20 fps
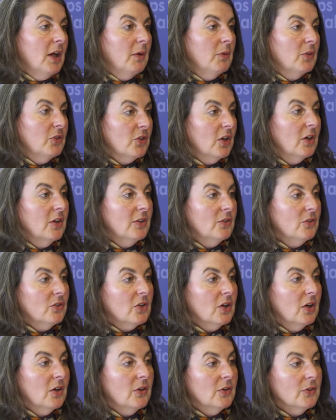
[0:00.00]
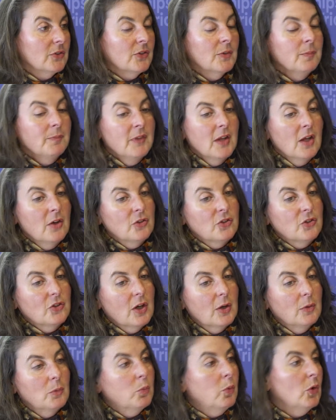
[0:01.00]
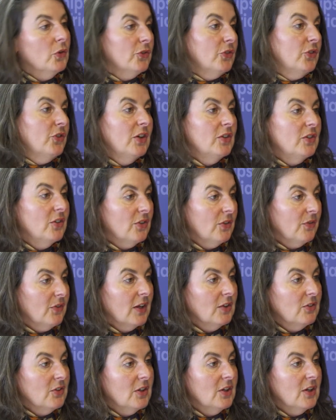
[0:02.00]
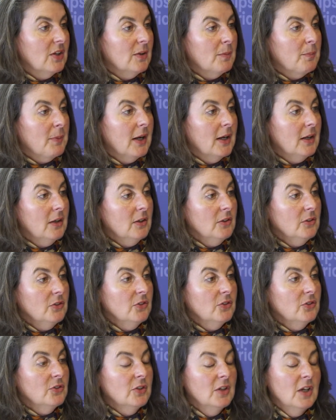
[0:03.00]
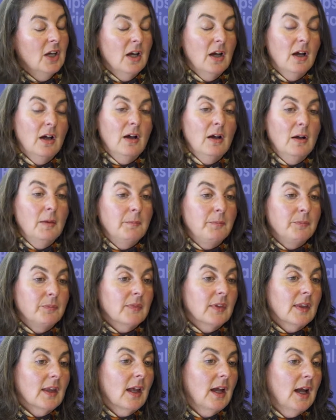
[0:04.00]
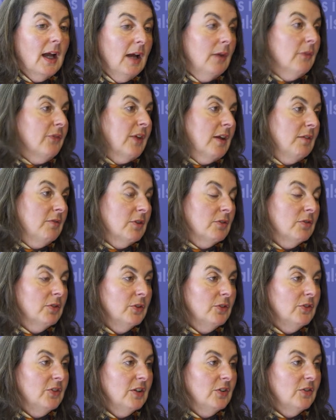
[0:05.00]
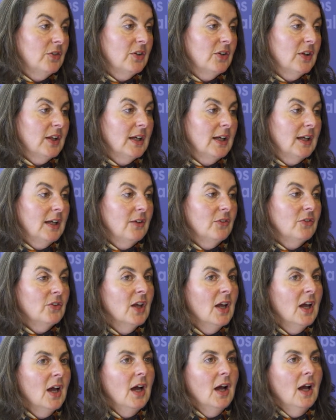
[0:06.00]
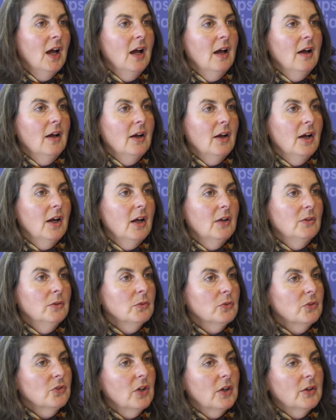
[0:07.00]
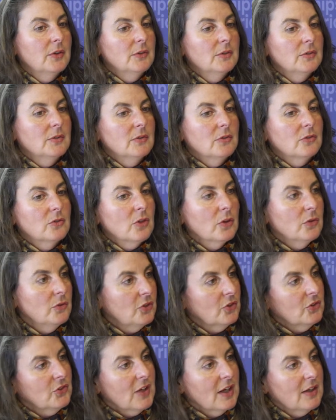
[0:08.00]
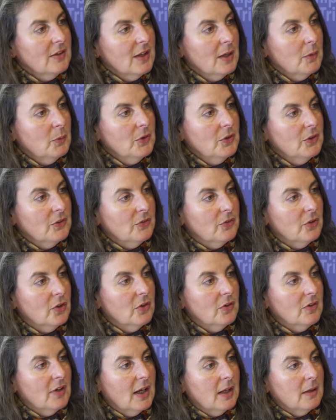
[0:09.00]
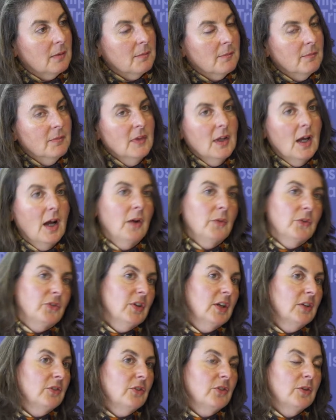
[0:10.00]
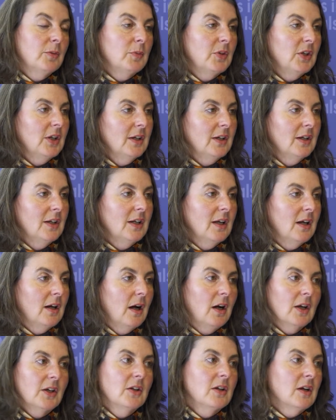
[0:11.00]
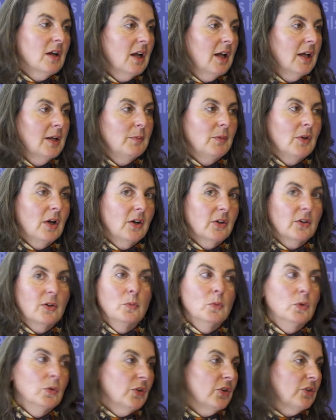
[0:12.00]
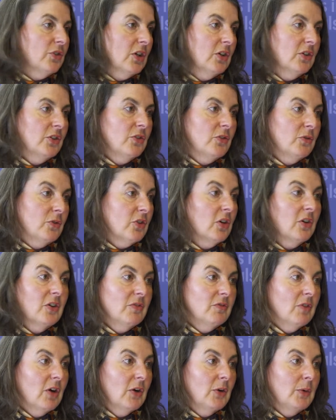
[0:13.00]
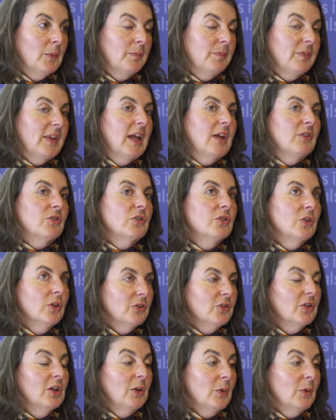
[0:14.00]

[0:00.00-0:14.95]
site's got. So what studies have they done in the past? Have they recruited to these? And also, don't just take their word for it. I was saying to somebody earlier, I can claim that I can walk the tightrope. It's not till